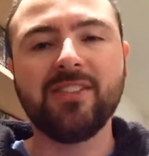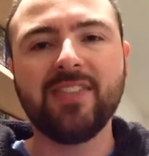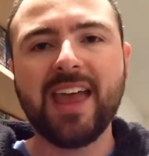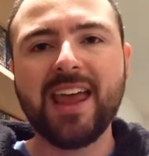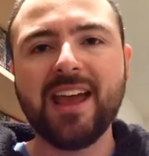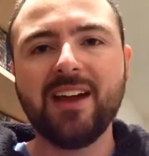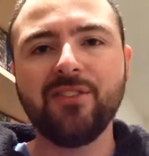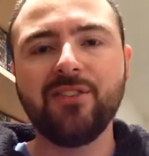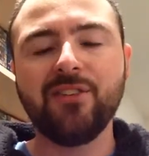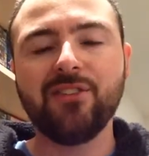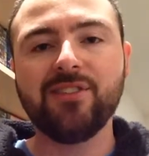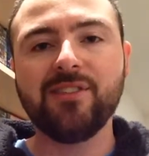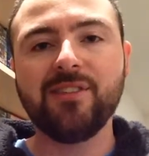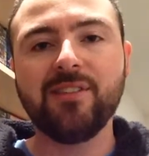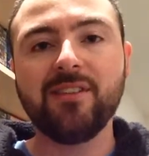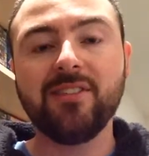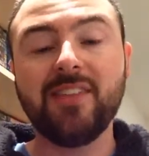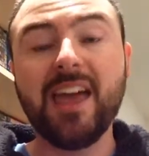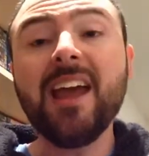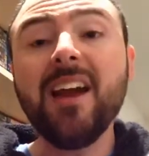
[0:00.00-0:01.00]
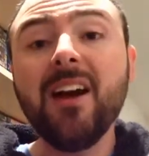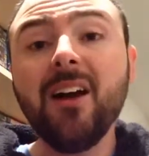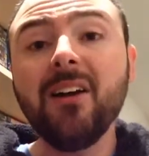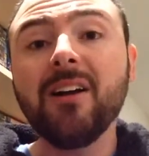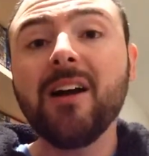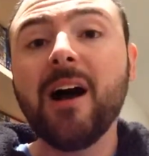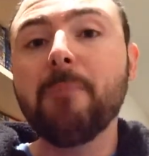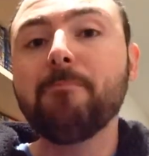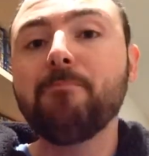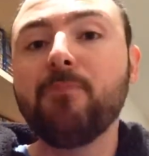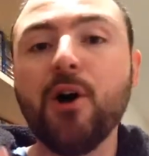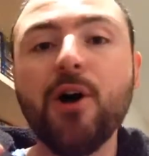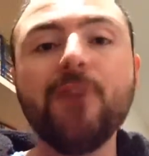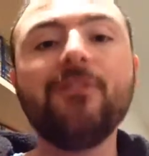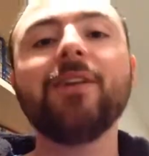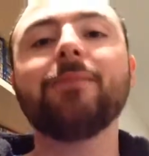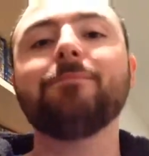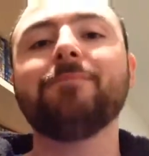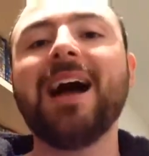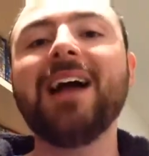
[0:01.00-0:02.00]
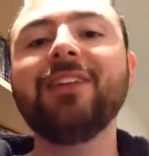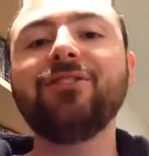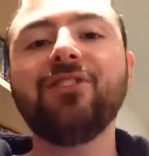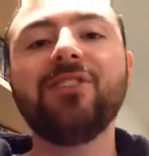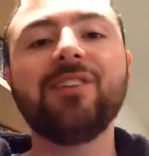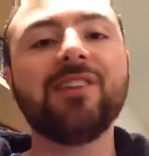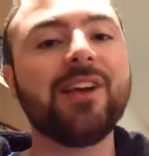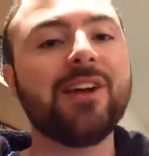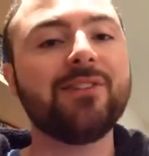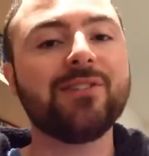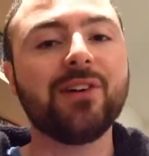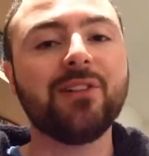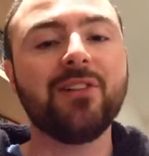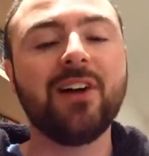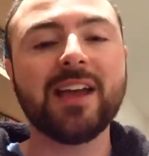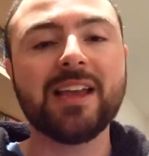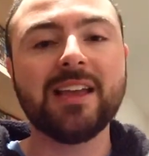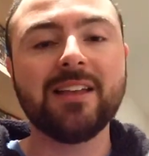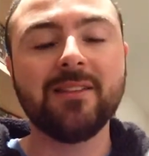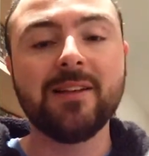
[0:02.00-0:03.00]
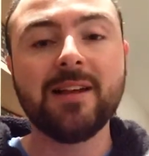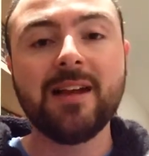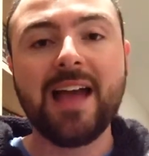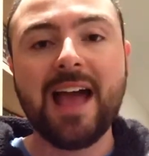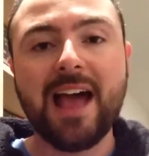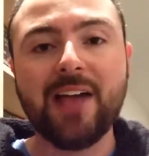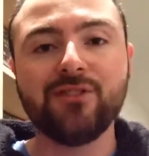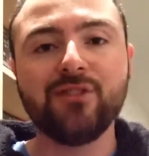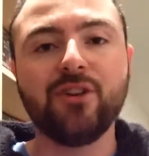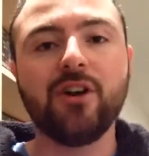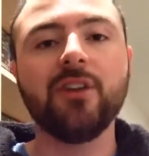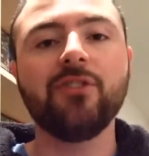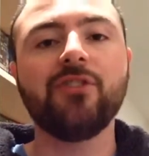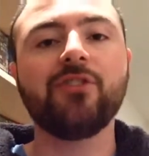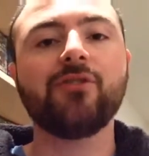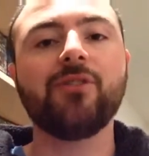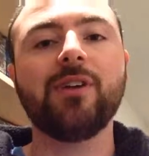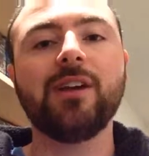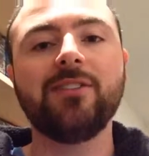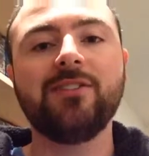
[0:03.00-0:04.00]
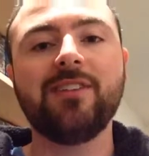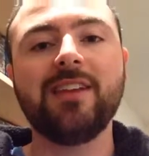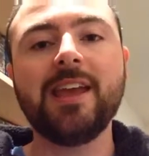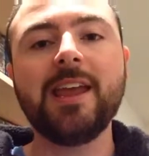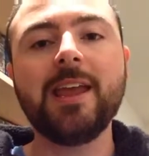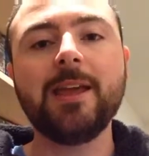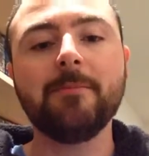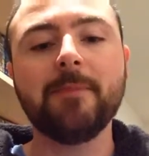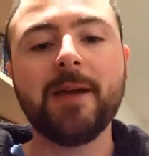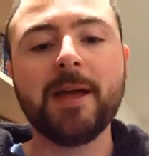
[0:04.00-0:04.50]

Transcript: They are just they are a perfect match together, like in as an on-screen team.